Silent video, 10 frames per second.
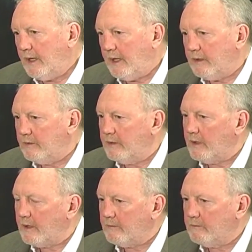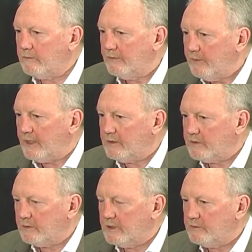And we've made
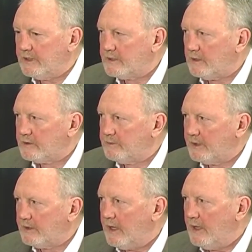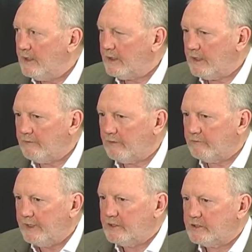some good results, but kind of
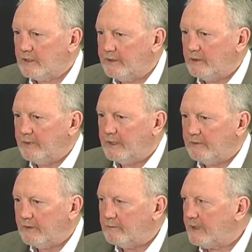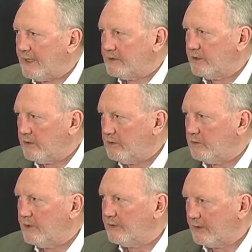have reached a little bit of a plateau
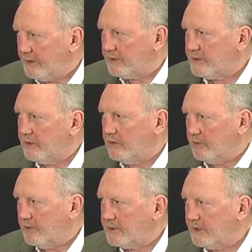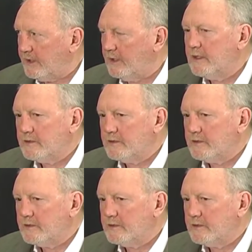with literacy, numeracy,